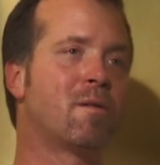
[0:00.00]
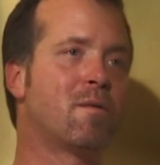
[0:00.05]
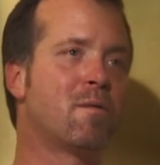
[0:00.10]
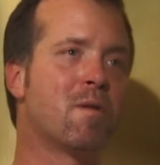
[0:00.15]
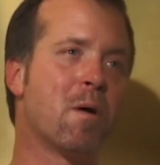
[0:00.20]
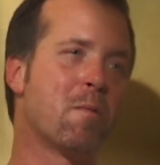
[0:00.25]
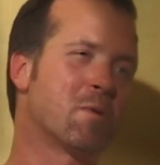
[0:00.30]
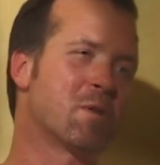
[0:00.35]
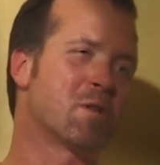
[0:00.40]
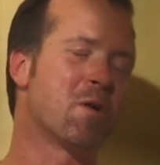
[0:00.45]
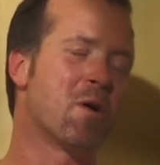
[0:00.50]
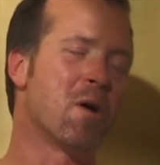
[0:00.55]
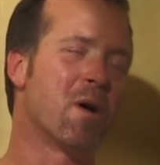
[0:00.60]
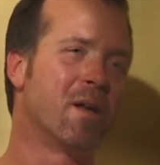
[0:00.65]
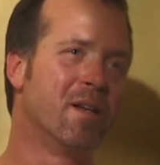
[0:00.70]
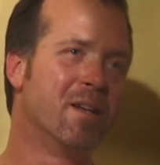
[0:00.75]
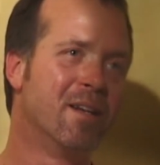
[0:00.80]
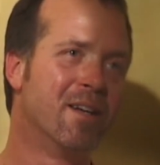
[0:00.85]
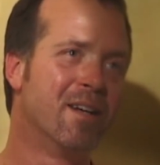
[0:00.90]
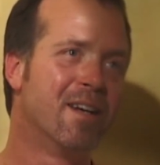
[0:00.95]
I was gone.
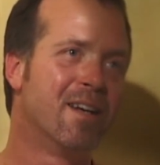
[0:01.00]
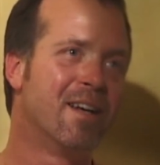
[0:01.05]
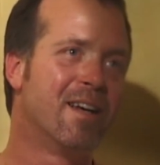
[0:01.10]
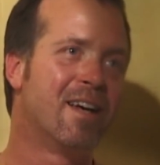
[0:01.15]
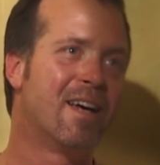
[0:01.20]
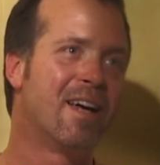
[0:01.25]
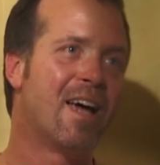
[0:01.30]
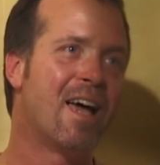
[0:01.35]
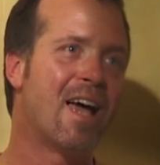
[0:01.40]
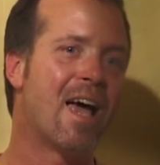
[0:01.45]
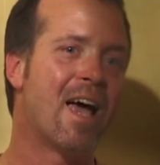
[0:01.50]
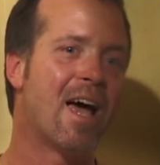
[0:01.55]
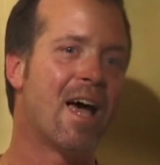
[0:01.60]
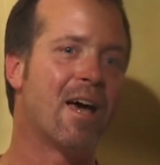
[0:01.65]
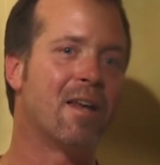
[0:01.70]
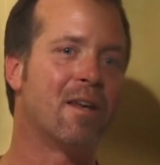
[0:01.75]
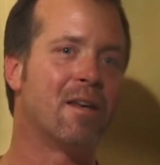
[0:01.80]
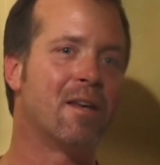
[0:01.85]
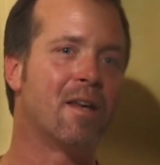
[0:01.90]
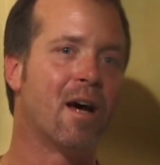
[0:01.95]

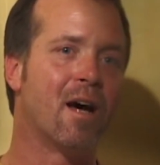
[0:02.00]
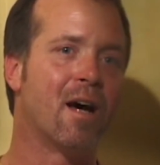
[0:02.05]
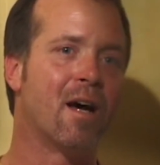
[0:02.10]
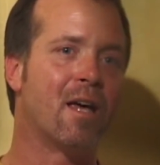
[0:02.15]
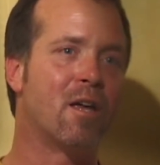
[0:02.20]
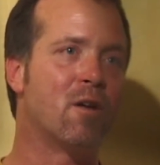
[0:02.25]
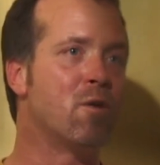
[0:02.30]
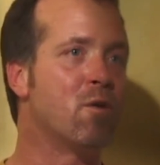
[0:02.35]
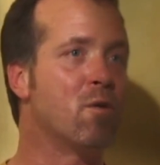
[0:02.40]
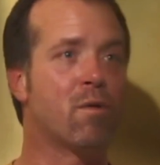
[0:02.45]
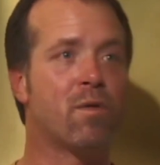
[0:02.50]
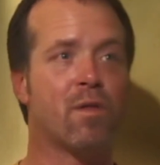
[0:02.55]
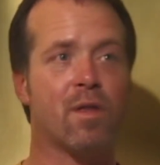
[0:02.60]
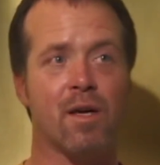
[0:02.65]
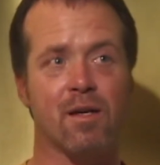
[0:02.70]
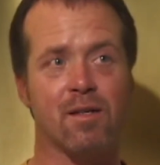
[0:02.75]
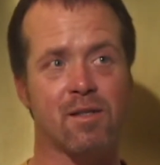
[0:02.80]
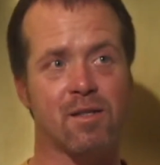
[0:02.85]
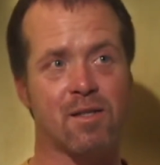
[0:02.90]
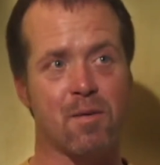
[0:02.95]
And uh, it knew
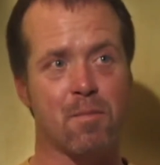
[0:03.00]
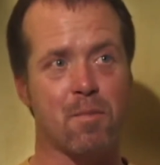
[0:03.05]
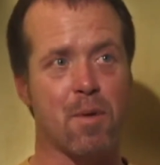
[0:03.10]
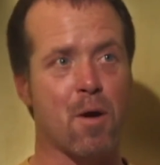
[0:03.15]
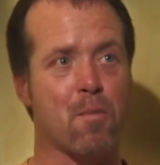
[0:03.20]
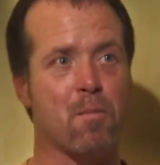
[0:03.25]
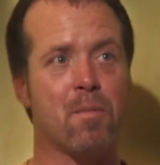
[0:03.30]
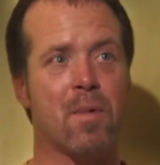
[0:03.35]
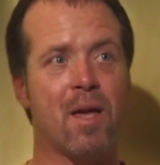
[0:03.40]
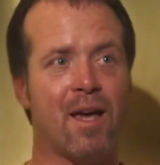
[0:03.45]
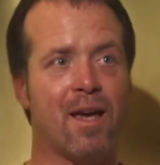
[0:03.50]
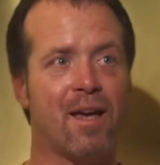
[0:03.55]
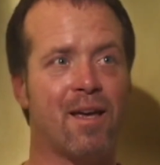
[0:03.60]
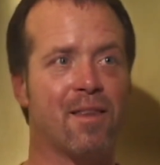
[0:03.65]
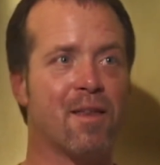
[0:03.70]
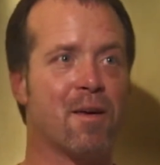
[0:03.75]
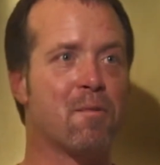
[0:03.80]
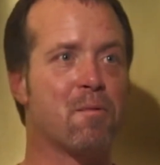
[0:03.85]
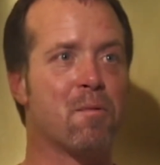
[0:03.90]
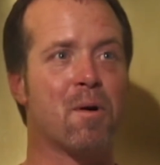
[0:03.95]
things about me
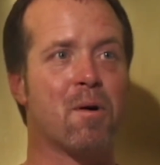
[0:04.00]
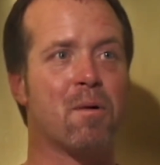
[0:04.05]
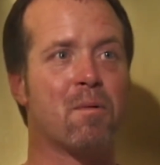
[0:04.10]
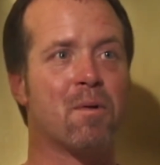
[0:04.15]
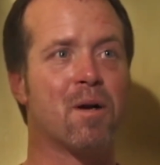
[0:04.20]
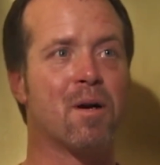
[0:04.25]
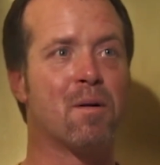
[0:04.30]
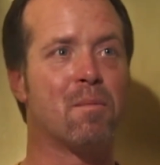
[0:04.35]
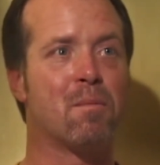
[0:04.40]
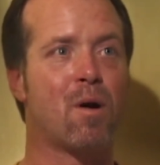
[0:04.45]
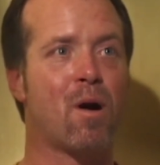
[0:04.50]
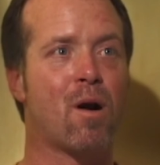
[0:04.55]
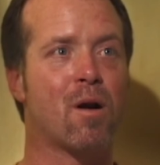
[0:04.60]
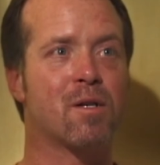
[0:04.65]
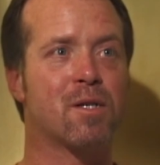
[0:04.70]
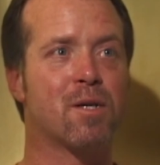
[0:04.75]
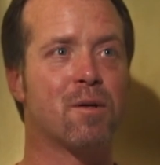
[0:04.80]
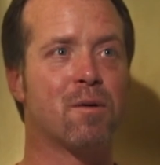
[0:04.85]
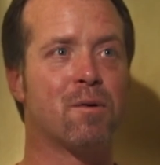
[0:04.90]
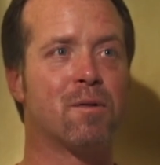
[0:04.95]
that were uh,
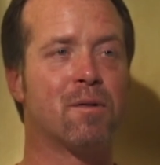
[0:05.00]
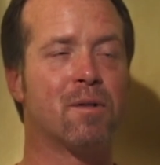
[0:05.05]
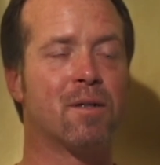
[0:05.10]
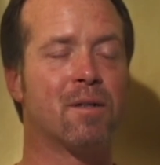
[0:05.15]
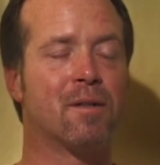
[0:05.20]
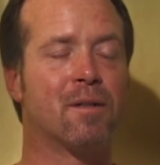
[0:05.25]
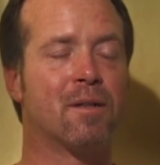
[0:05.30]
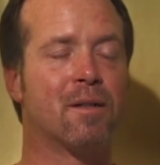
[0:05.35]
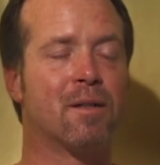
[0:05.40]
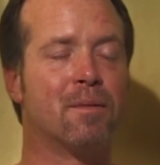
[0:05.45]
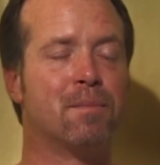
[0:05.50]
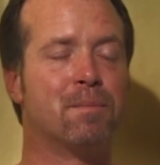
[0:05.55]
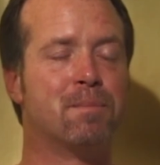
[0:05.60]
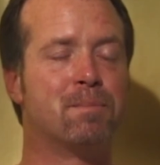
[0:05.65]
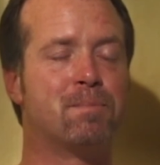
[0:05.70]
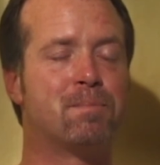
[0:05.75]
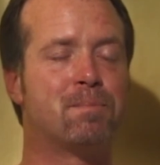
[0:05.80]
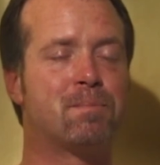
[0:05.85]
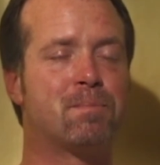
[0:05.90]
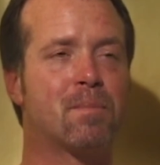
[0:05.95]
personal, and um,
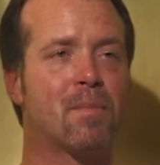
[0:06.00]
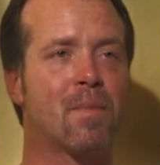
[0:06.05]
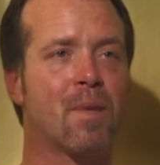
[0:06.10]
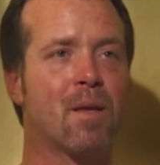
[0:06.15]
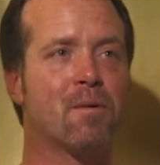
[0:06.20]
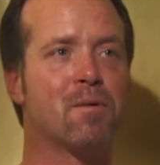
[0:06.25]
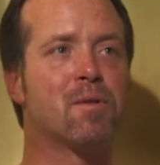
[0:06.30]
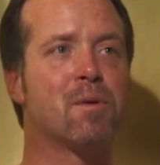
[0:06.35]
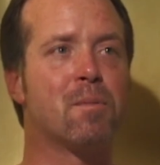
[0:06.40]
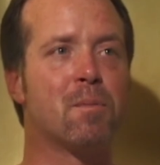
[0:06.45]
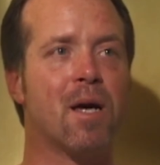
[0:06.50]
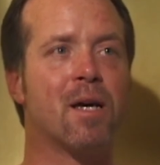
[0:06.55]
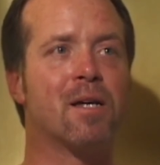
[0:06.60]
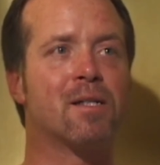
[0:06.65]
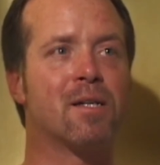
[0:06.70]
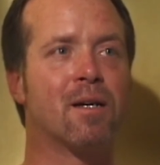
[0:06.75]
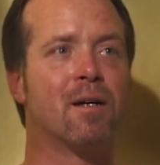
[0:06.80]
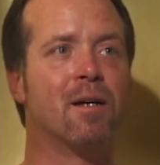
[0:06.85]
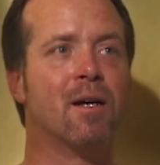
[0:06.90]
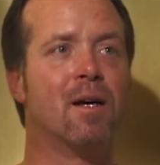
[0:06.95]
it was
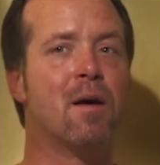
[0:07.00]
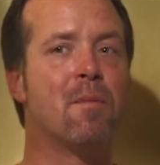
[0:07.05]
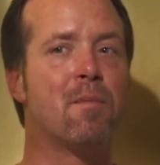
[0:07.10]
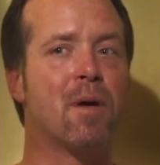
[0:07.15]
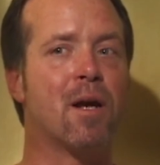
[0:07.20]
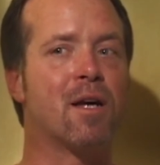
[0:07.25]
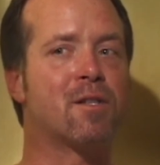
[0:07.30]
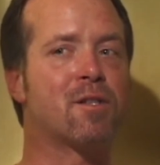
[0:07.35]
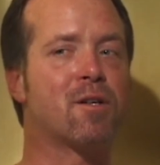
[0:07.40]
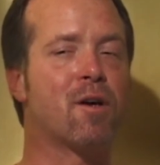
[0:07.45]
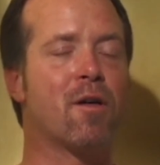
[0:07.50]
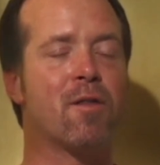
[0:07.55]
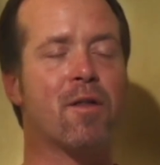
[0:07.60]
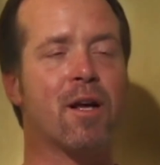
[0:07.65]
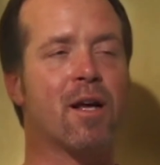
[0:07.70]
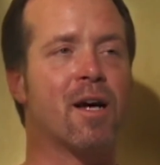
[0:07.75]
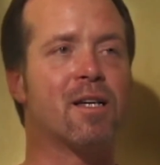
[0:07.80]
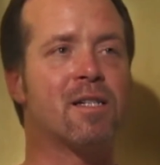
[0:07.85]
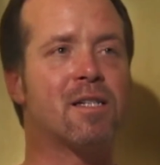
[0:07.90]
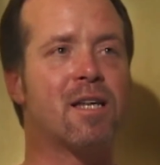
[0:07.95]
amazing. But I saw other
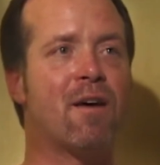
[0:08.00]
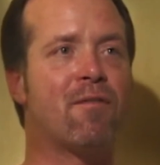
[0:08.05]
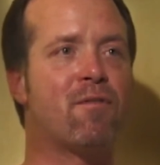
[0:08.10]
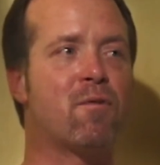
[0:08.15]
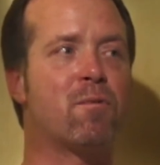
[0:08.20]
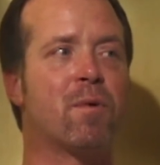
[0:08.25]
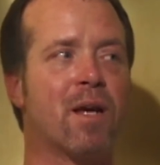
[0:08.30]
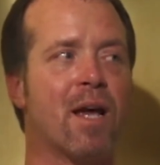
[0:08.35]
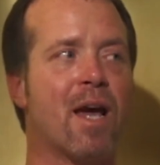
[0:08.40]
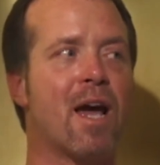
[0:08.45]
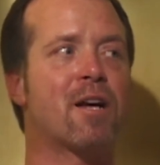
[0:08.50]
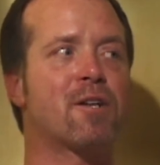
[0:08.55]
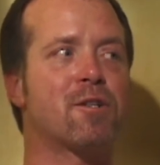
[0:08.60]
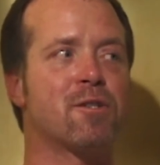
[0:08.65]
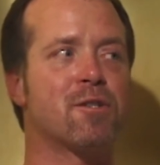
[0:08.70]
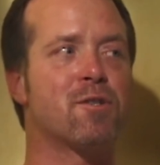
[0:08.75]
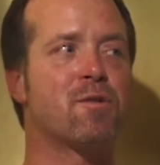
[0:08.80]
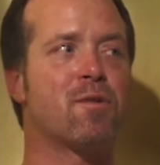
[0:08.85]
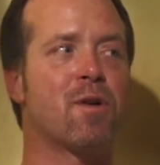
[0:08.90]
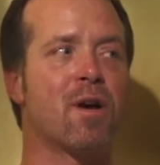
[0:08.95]
guys having
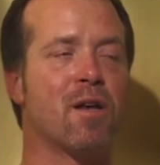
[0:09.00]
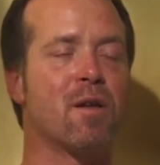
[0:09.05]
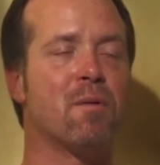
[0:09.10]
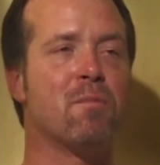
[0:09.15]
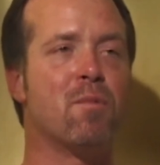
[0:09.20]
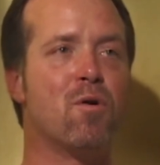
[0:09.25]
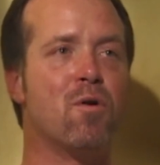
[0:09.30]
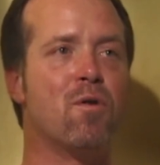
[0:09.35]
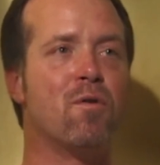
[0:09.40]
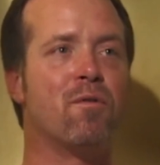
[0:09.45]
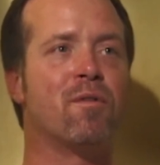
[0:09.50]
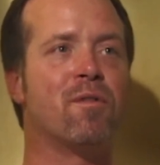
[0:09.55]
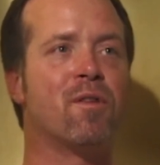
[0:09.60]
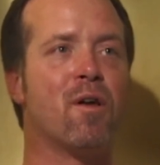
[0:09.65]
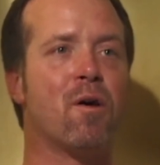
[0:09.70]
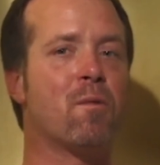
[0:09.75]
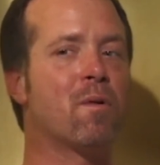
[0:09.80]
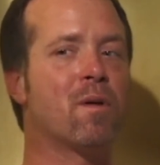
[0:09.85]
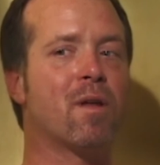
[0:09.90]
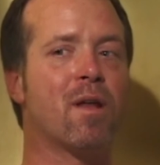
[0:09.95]
reactions trying to move, and
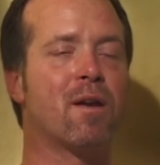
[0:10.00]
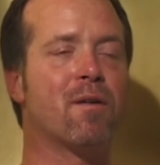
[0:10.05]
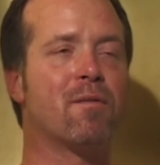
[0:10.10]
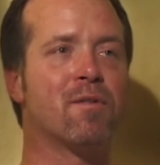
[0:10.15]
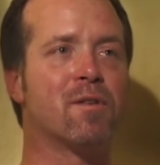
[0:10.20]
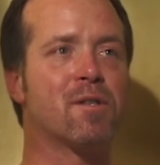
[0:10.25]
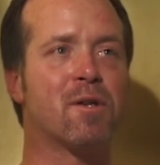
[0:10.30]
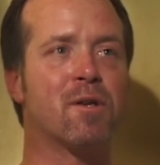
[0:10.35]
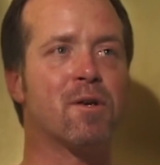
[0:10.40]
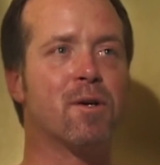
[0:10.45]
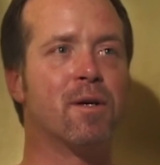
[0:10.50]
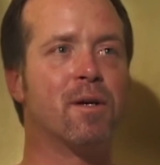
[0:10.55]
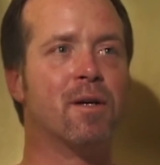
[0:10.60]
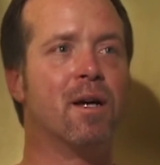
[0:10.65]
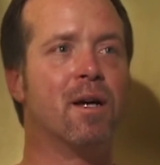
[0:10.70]
no, none of us could.